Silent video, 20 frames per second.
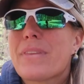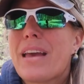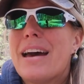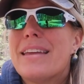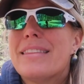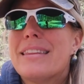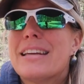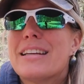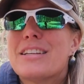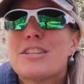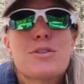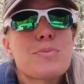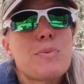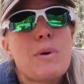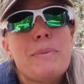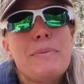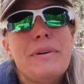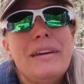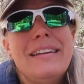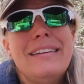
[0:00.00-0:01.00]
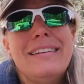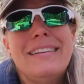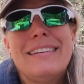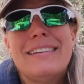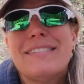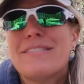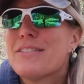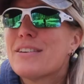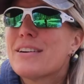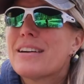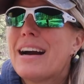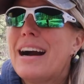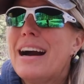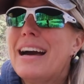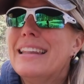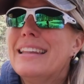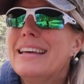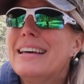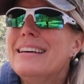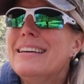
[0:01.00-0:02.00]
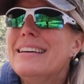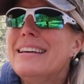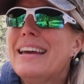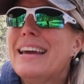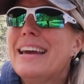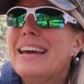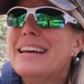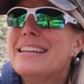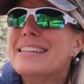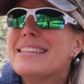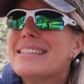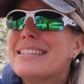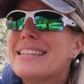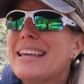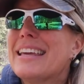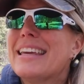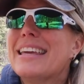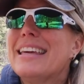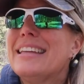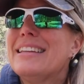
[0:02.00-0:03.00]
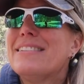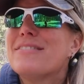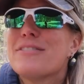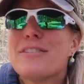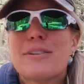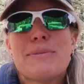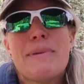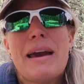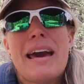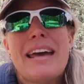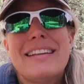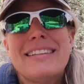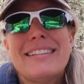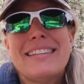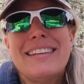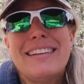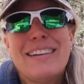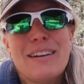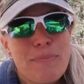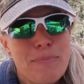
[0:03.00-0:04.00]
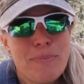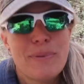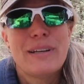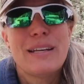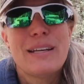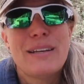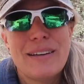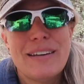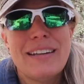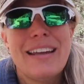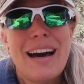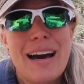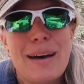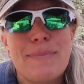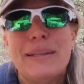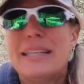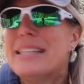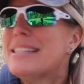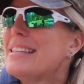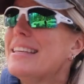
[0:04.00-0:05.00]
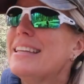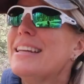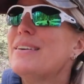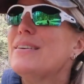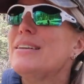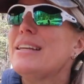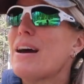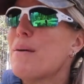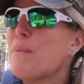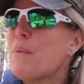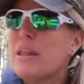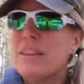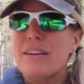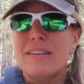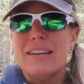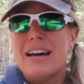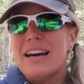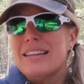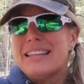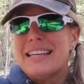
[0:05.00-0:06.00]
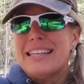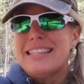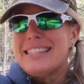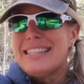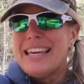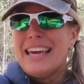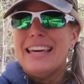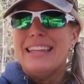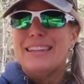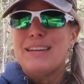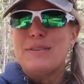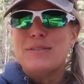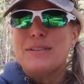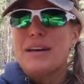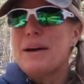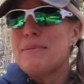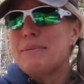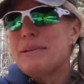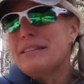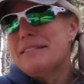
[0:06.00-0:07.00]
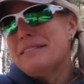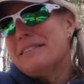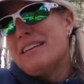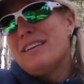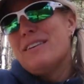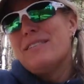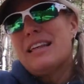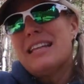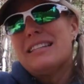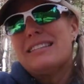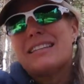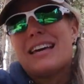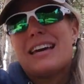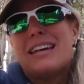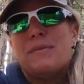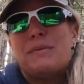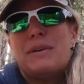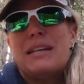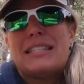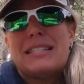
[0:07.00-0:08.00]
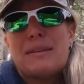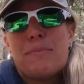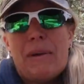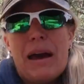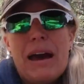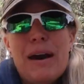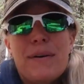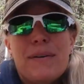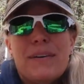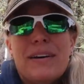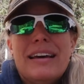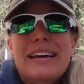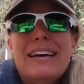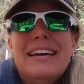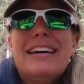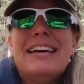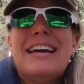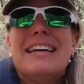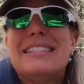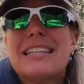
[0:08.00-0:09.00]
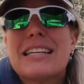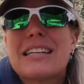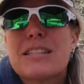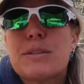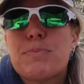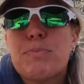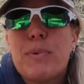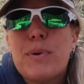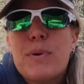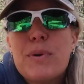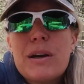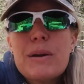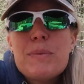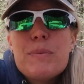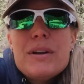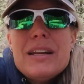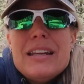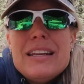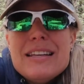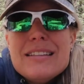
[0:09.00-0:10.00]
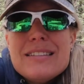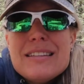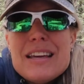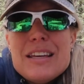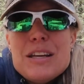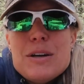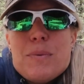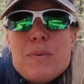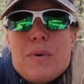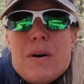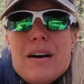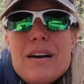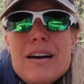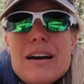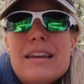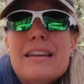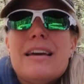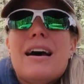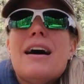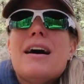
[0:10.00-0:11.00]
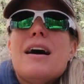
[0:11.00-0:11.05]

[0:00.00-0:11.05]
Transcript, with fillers: I think swimming for Kyla and singing for Madison are pretty good hobbies, you know, and whether or not they stay in those hobbies, you know, that's kind of what it's about. It's exploring what it is that you want.